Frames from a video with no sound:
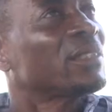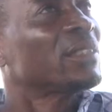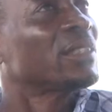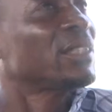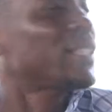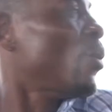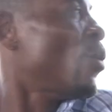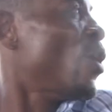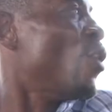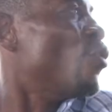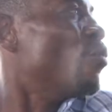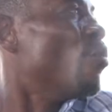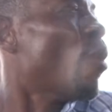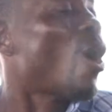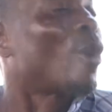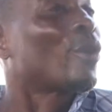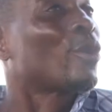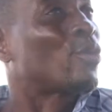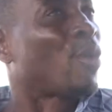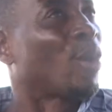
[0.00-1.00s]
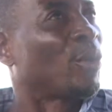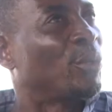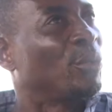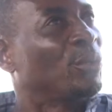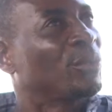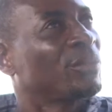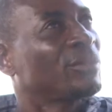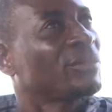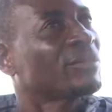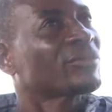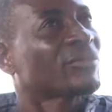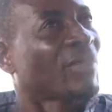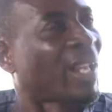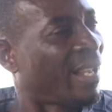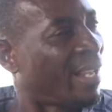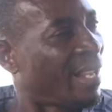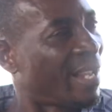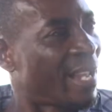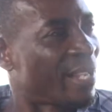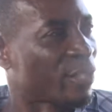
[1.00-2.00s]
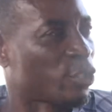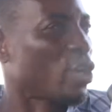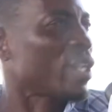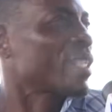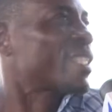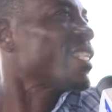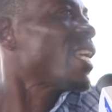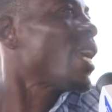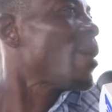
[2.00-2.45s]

no we hu ma record eh so ti